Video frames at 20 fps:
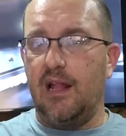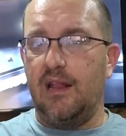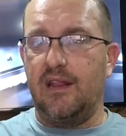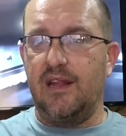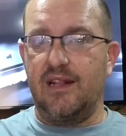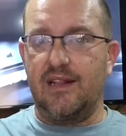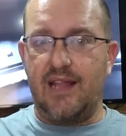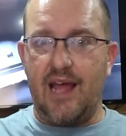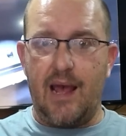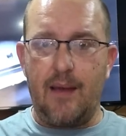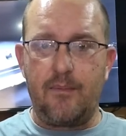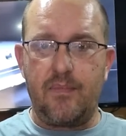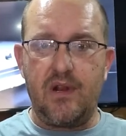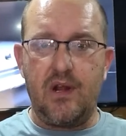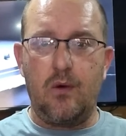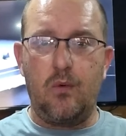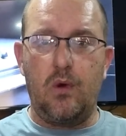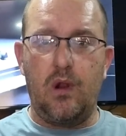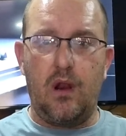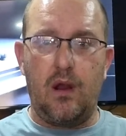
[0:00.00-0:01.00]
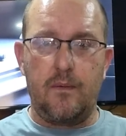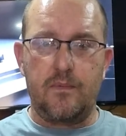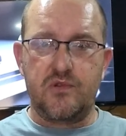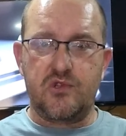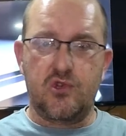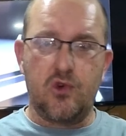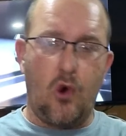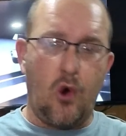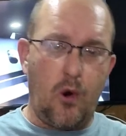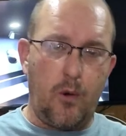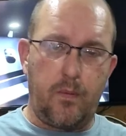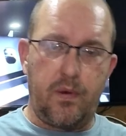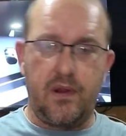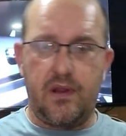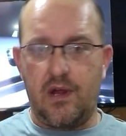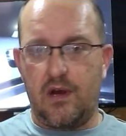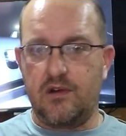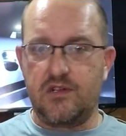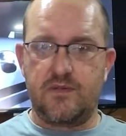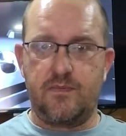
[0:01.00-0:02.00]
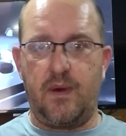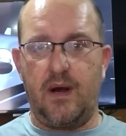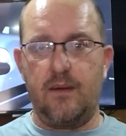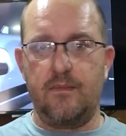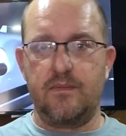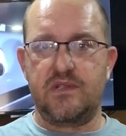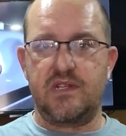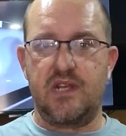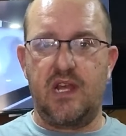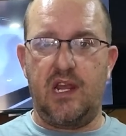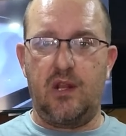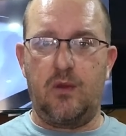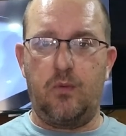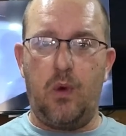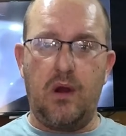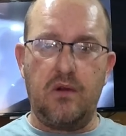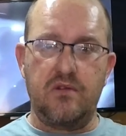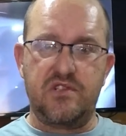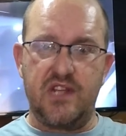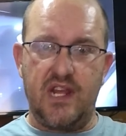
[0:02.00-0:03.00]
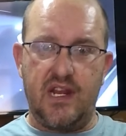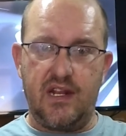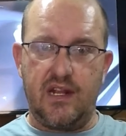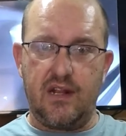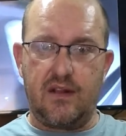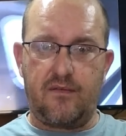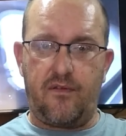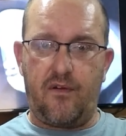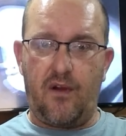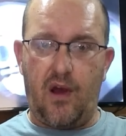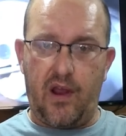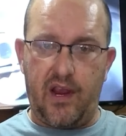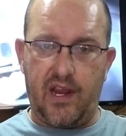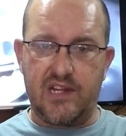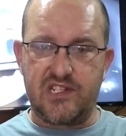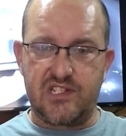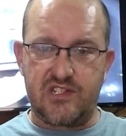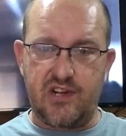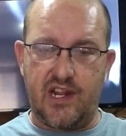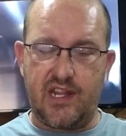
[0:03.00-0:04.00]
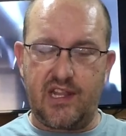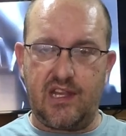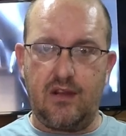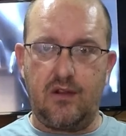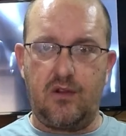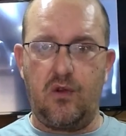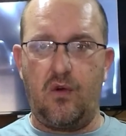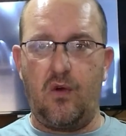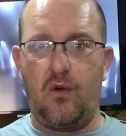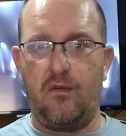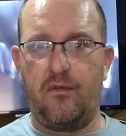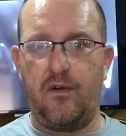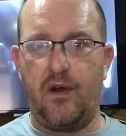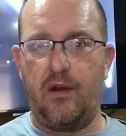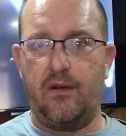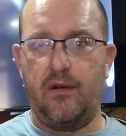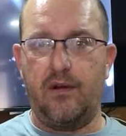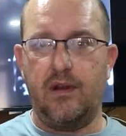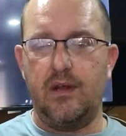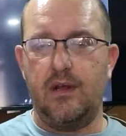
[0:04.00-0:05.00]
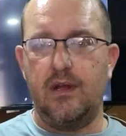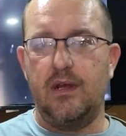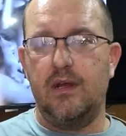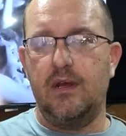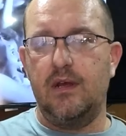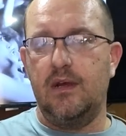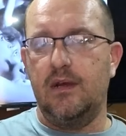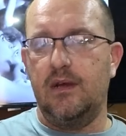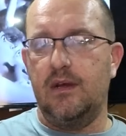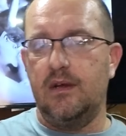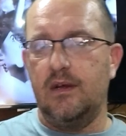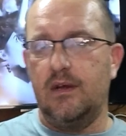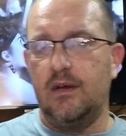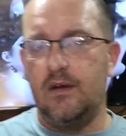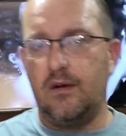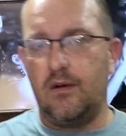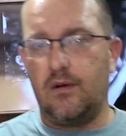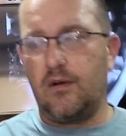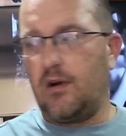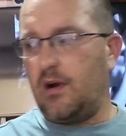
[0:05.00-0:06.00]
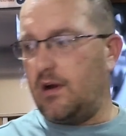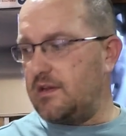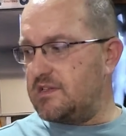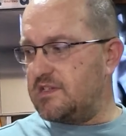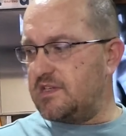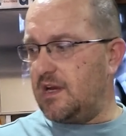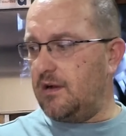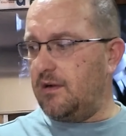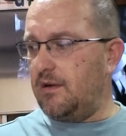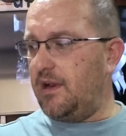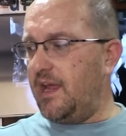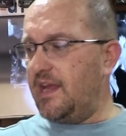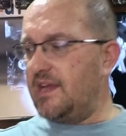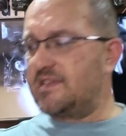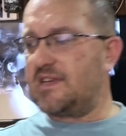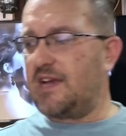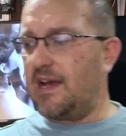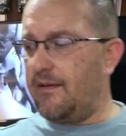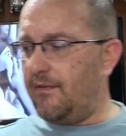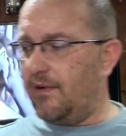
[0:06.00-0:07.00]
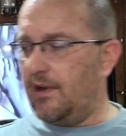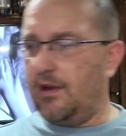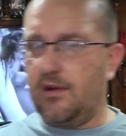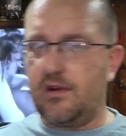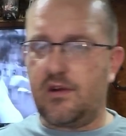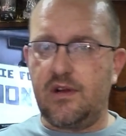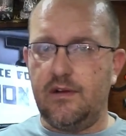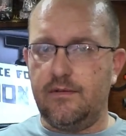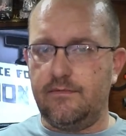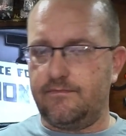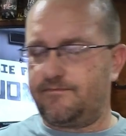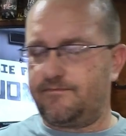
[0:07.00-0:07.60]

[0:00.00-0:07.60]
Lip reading: the dampener will absorb those bumps. It won't send it flying straight into your phone. Alright, so let's have a look